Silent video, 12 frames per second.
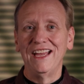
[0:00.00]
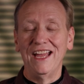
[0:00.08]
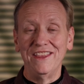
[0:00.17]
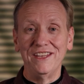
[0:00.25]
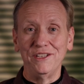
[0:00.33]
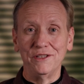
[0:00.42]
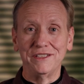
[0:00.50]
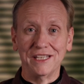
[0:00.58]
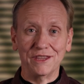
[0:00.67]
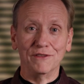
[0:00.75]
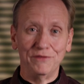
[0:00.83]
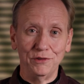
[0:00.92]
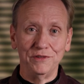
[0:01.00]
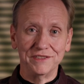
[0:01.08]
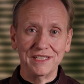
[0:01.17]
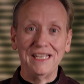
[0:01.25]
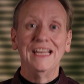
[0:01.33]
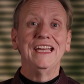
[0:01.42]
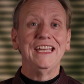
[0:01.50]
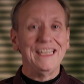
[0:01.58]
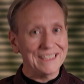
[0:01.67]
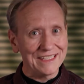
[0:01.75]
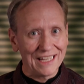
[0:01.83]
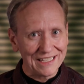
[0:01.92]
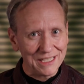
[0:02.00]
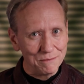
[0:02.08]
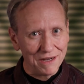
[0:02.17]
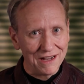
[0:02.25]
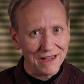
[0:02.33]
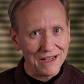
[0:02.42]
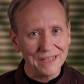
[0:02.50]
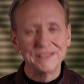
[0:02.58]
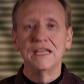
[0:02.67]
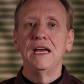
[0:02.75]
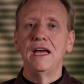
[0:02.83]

And then you'd get the food and say, itadakimasu.